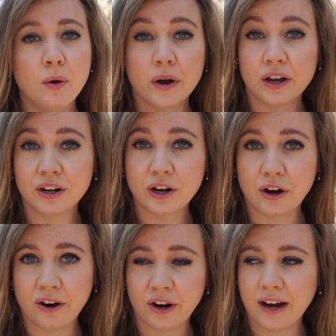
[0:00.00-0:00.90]
we're gonna
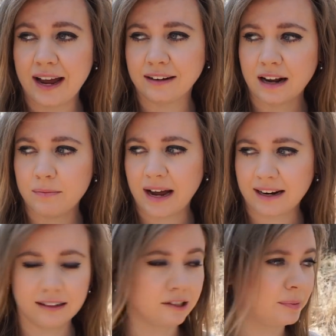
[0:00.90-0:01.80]
go and come
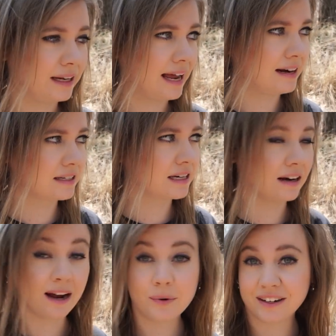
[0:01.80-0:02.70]
back a little bit later
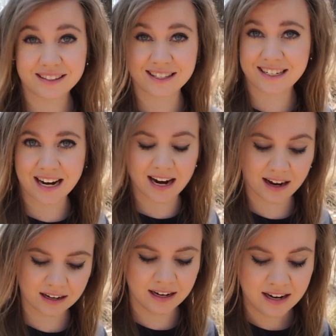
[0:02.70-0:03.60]
tonight when it's
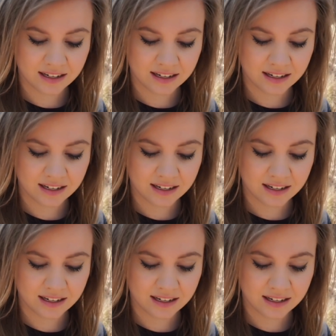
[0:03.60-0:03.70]
dark